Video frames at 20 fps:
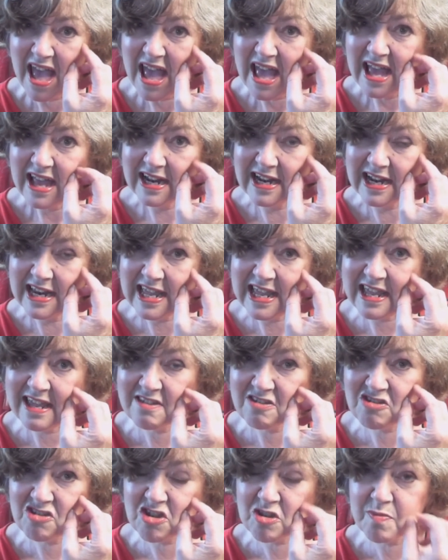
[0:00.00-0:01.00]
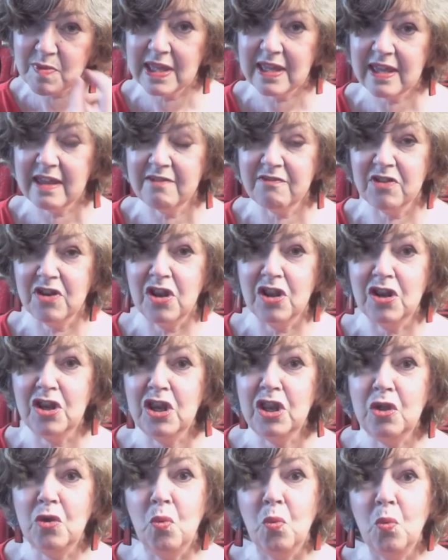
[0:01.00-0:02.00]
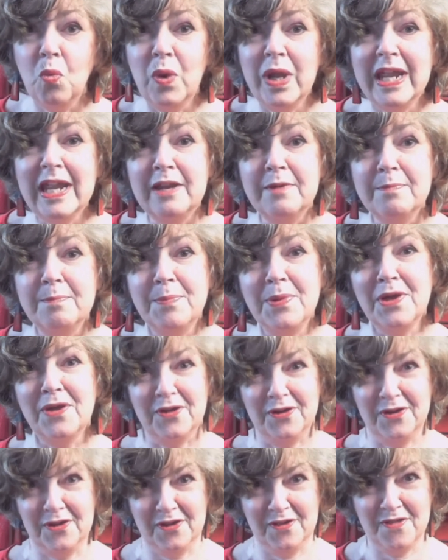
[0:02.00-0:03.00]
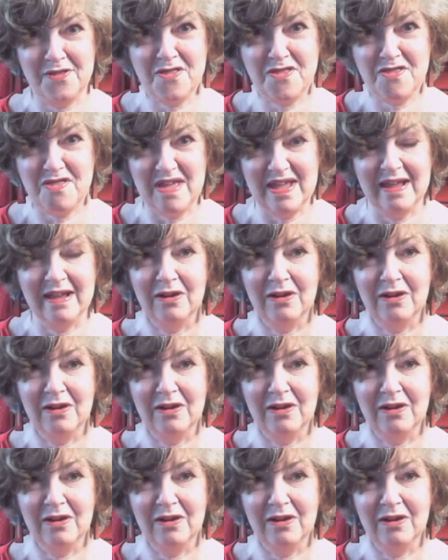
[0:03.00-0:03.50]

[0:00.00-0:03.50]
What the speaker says: Lee has just been given a new weed burner thing,